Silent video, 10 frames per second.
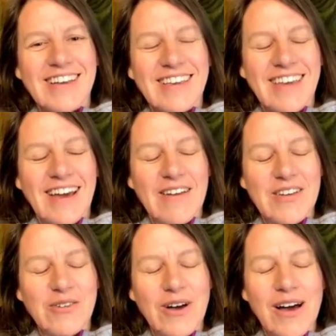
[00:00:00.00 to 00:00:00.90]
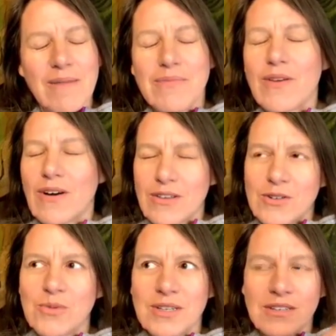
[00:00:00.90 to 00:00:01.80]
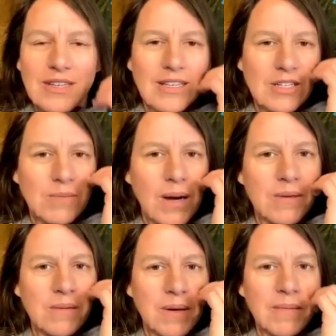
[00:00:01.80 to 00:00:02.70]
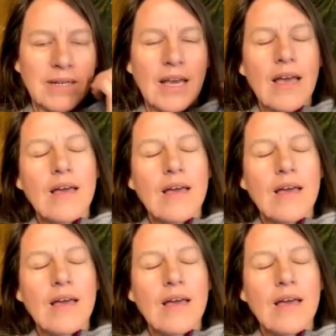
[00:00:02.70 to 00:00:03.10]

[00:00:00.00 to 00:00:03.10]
Yeah. Cool. There's one other thing that just popped into my mind.